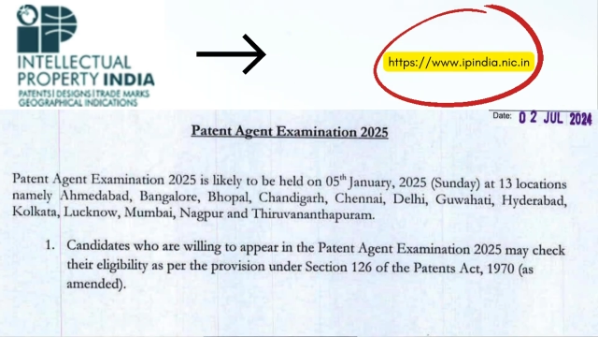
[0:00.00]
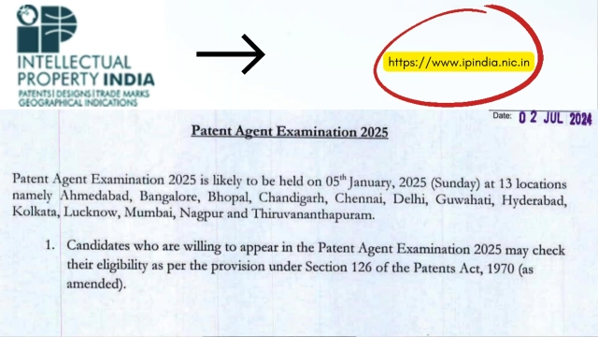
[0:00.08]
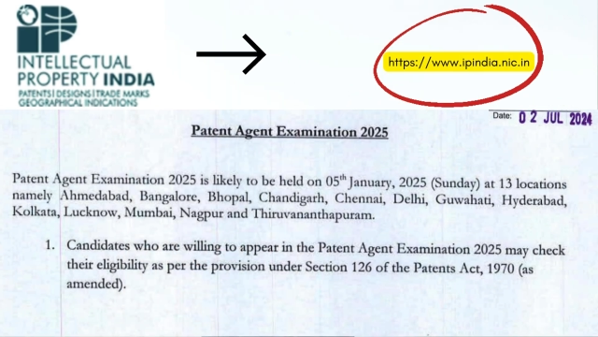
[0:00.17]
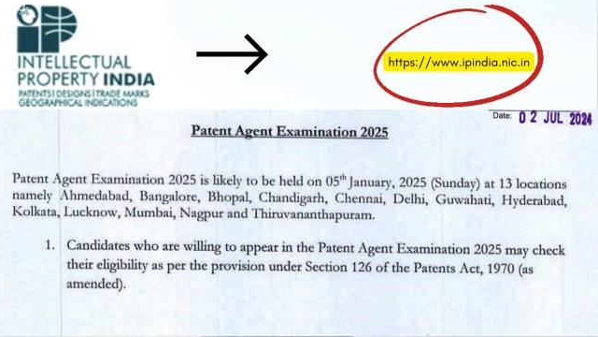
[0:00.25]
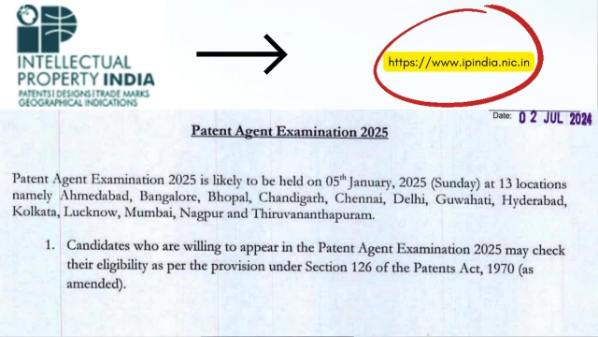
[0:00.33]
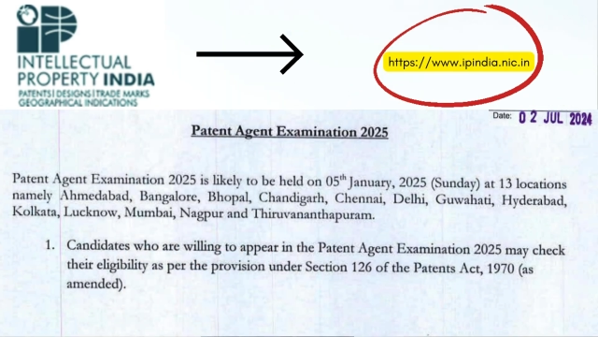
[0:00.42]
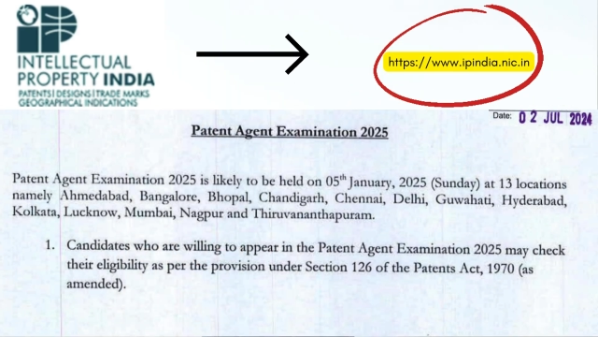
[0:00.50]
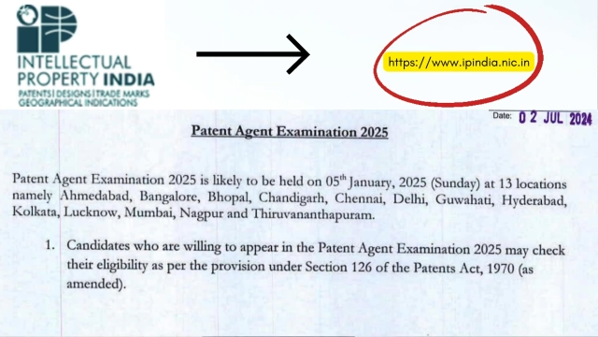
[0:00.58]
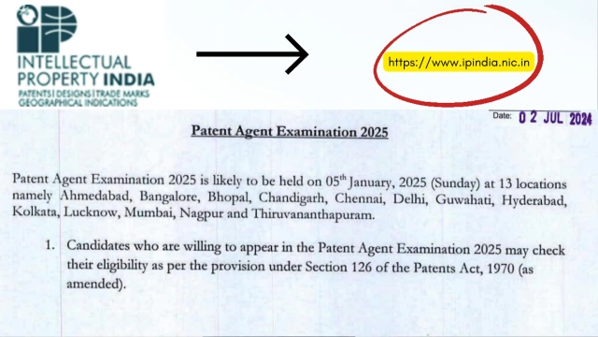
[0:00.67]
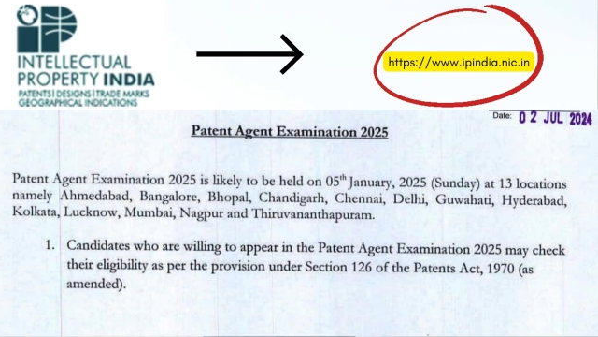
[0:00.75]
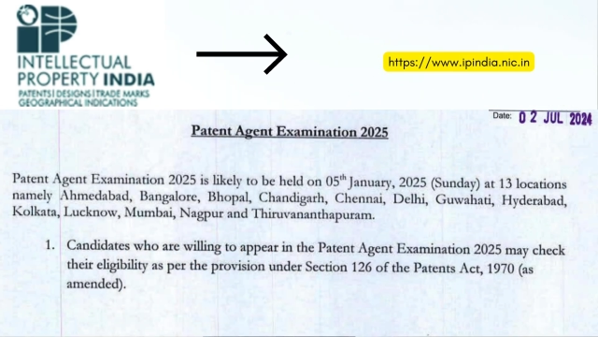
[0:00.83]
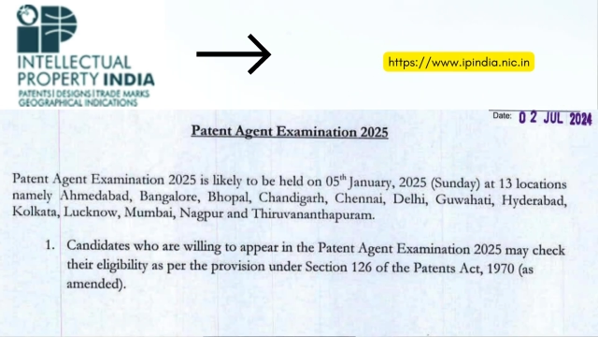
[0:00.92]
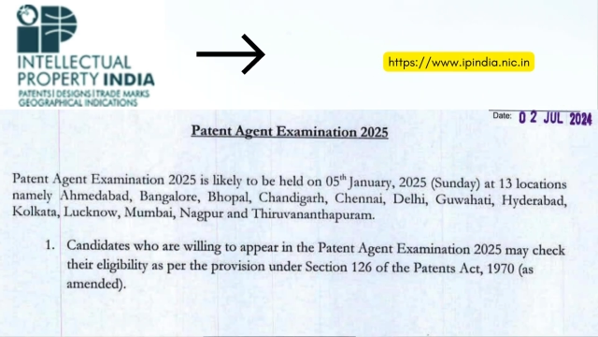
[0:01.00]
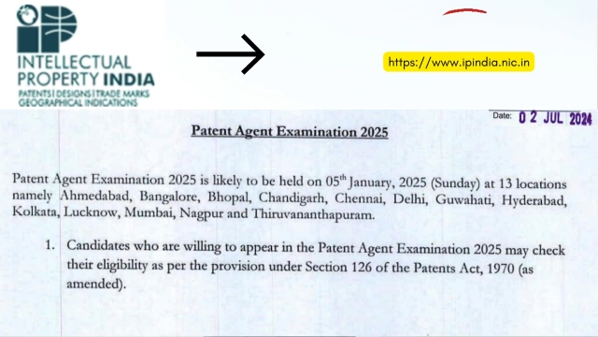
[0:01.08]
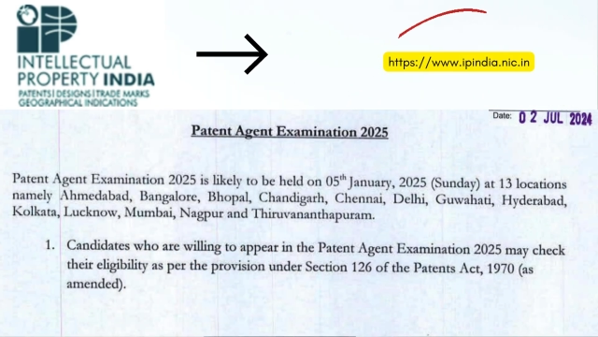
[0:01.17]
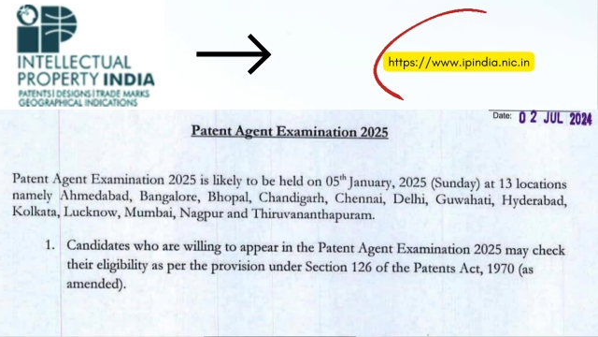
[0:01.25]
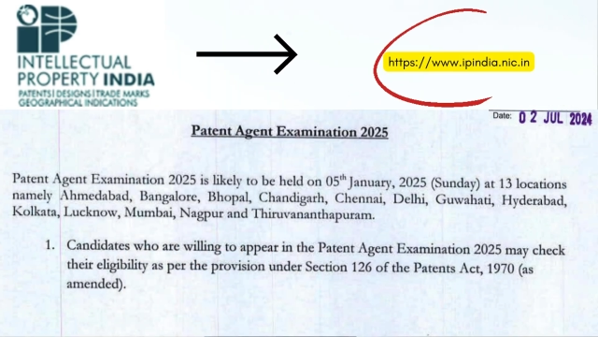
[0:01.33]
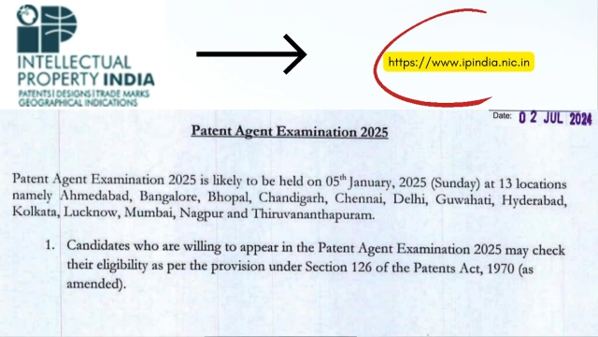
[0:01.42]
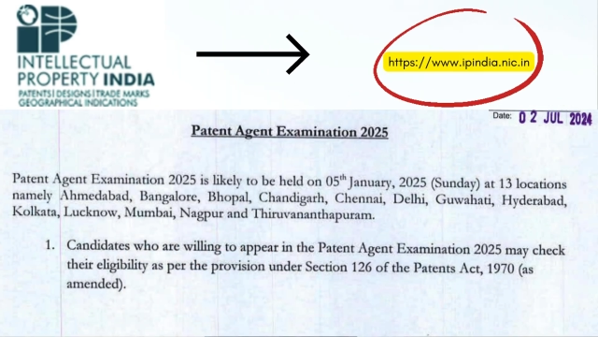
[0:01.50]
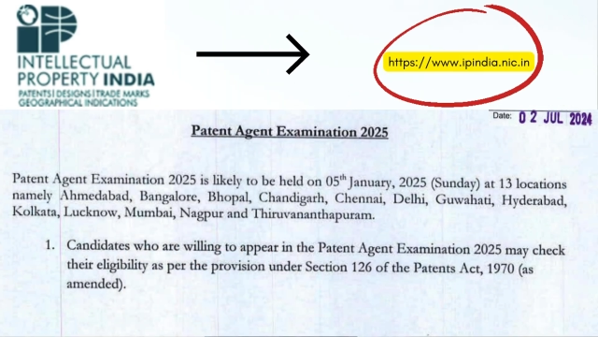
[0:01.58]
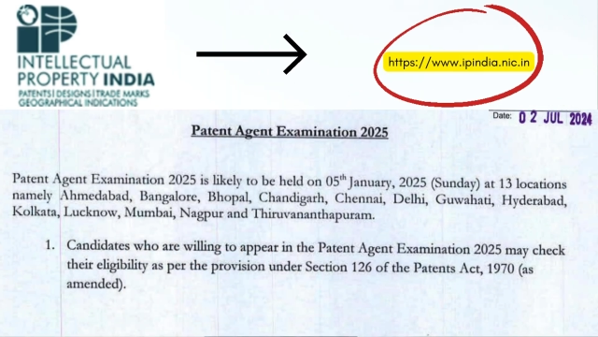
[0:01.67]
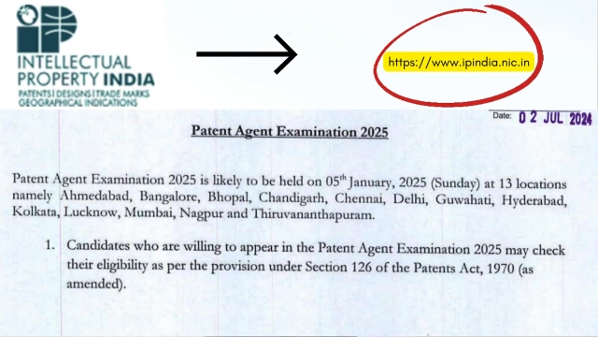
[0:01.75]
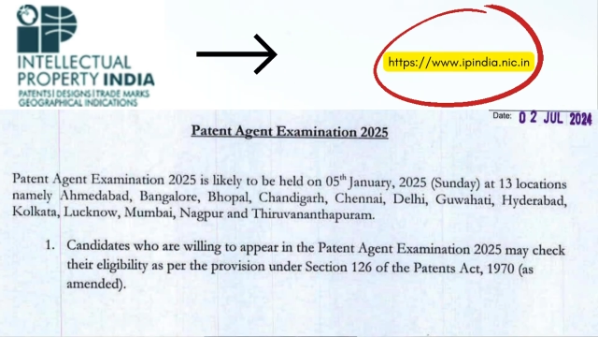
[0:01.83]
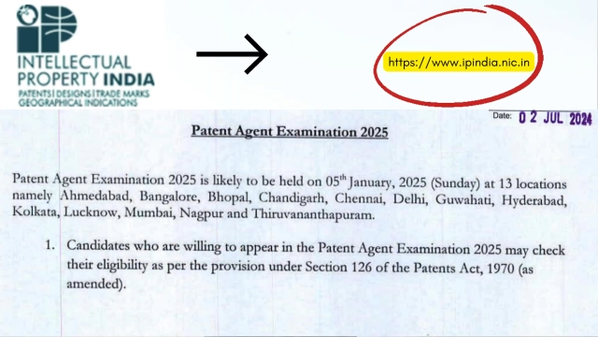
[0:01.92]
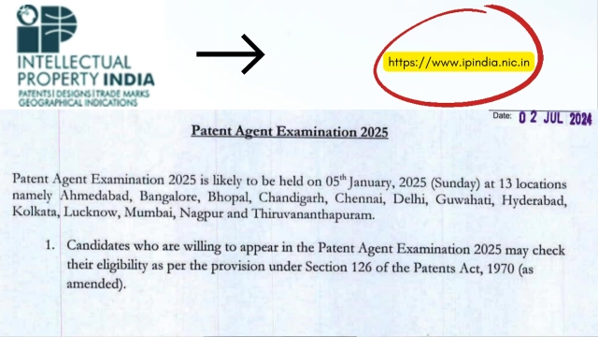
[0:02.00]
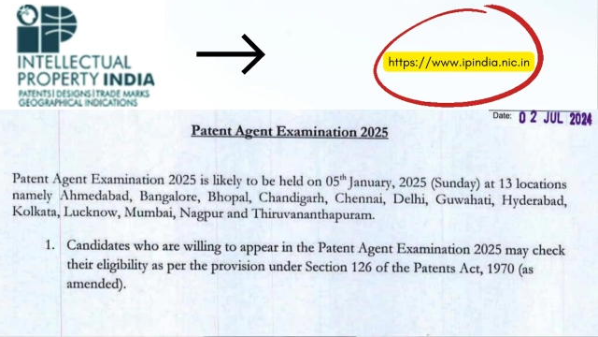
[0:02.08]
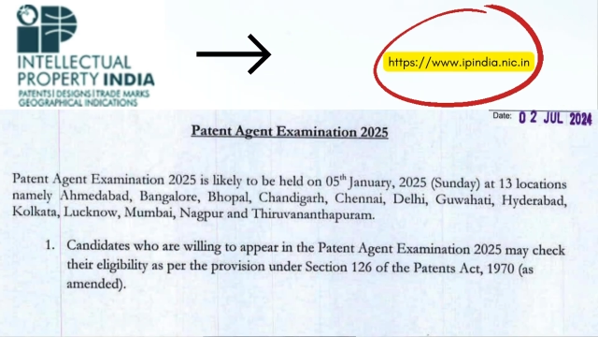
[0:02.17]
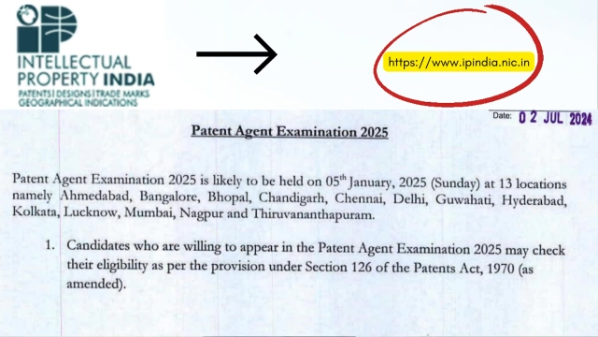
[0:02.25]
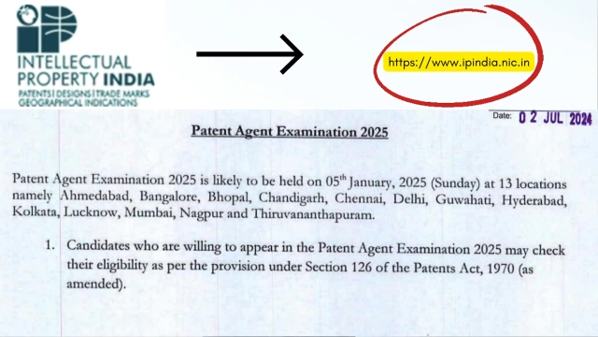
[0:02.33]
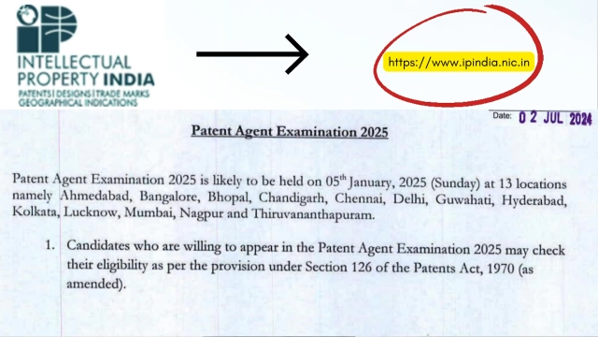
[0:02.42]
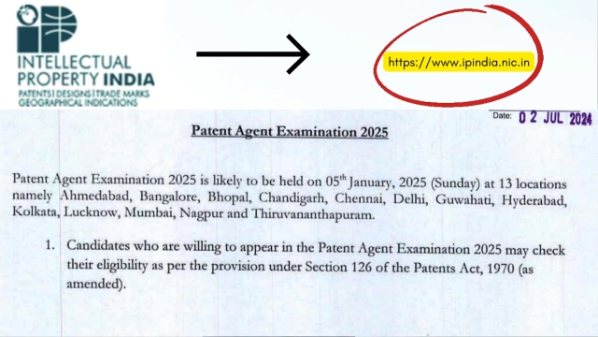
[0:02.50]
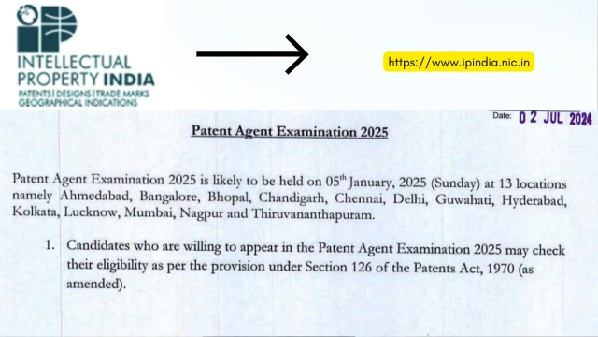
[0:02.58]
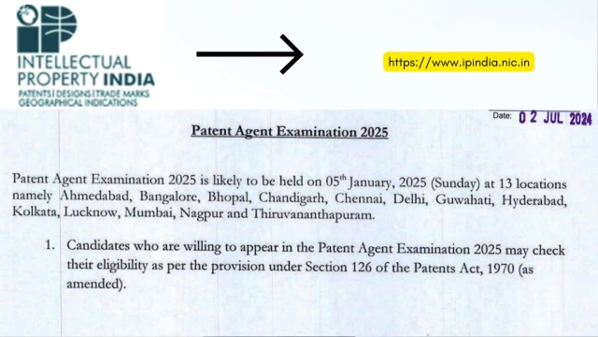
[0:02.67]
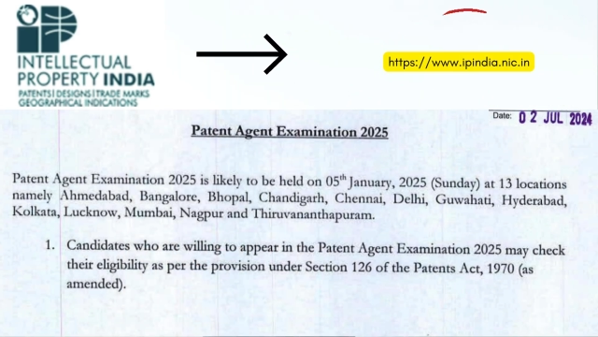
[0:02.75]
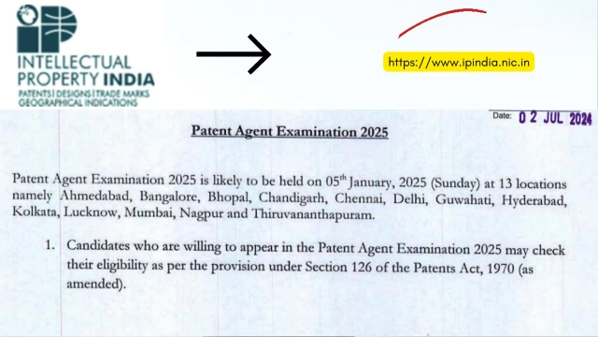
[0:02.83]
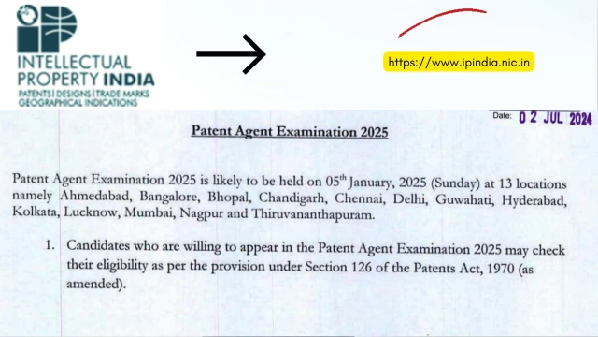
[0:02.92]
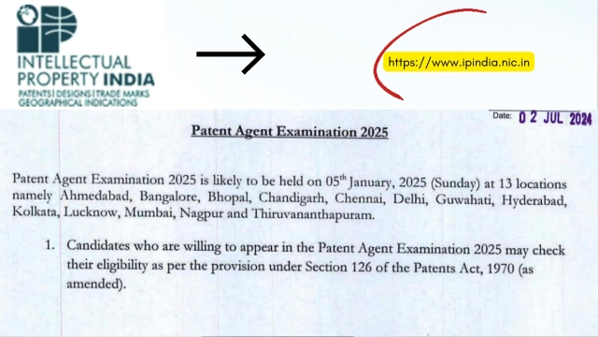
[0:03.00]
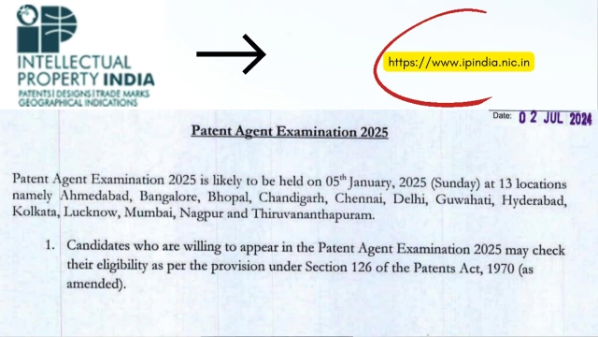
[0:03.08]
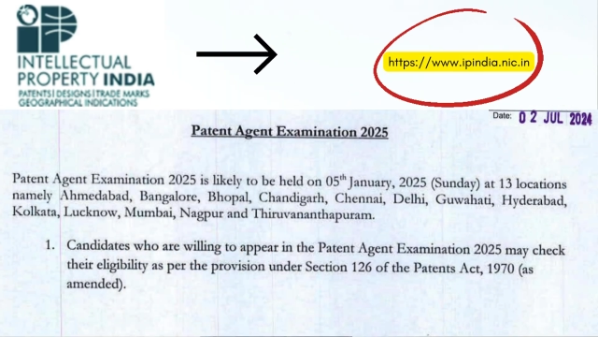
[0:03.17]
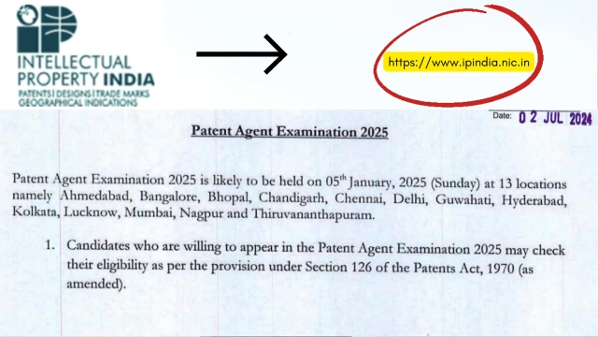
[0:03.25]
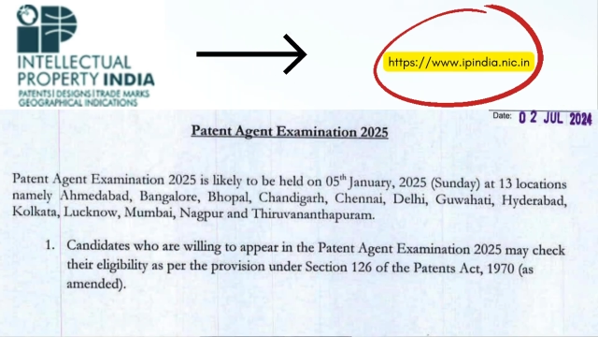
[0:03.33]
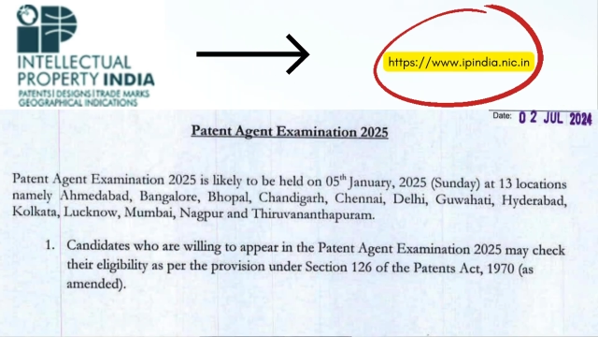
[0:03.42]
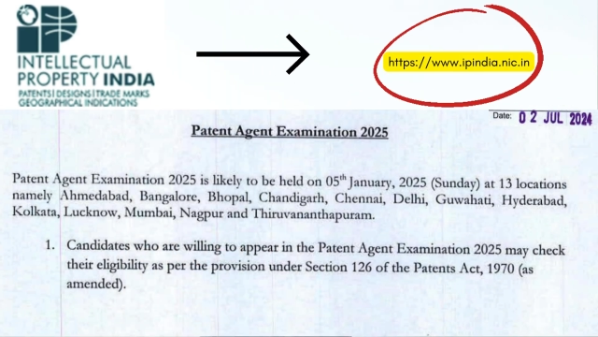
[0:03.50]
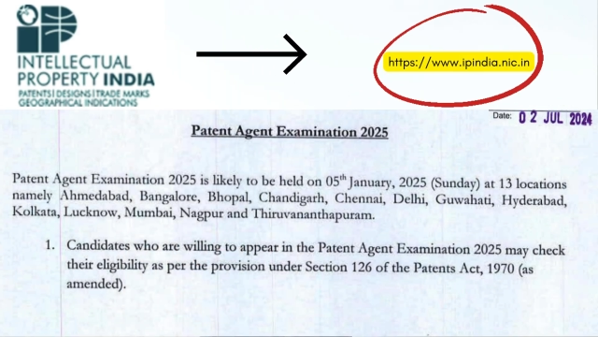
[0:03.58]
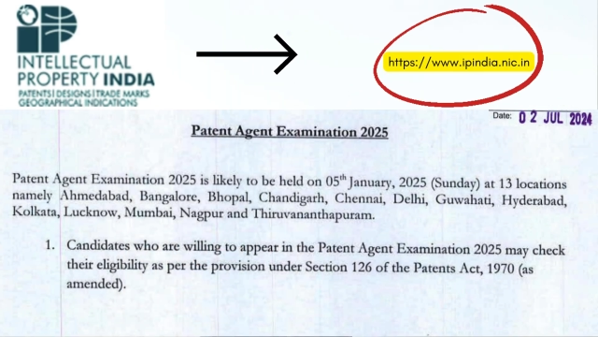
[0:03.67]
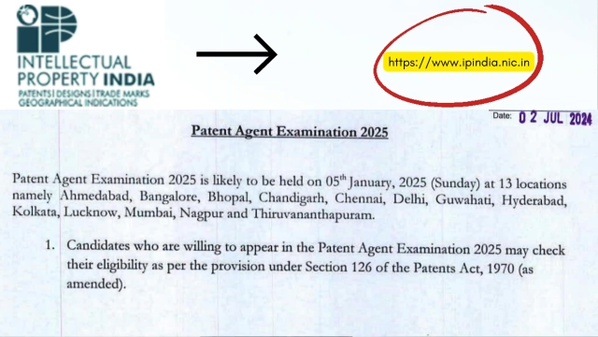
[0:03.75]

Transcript: Nobody's mouth can be seen.